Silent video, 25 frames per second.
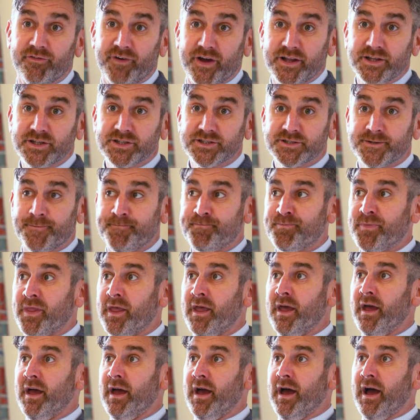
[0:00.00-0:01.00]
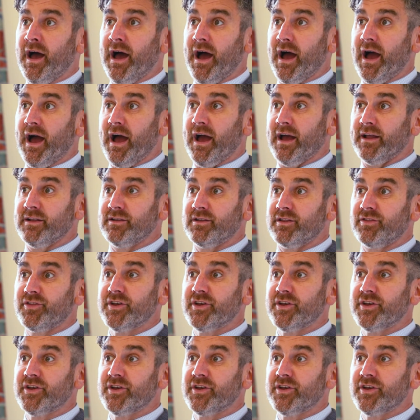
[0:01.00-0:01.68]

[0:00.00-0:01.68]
events, and